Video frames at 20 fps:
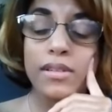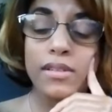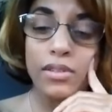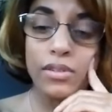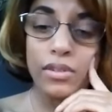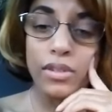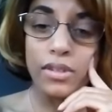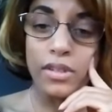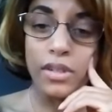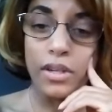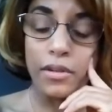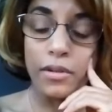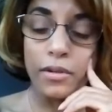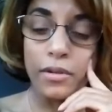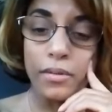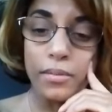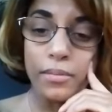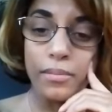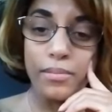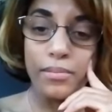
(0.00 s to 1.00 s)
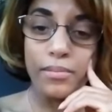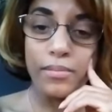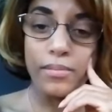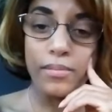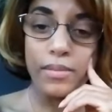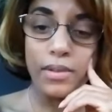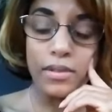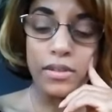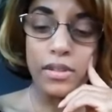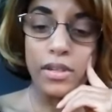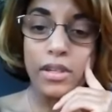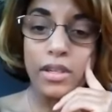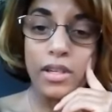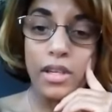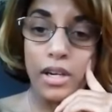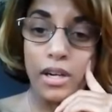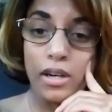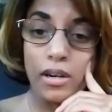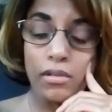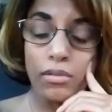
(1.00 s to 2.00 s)
to each other and take
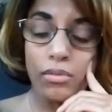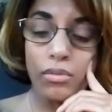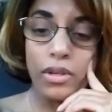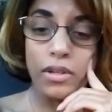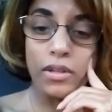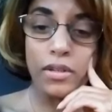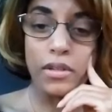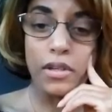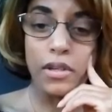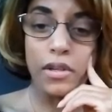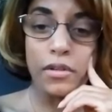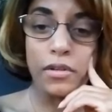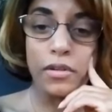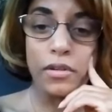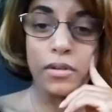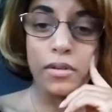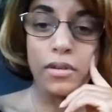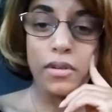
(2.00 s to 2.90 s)
care of one another.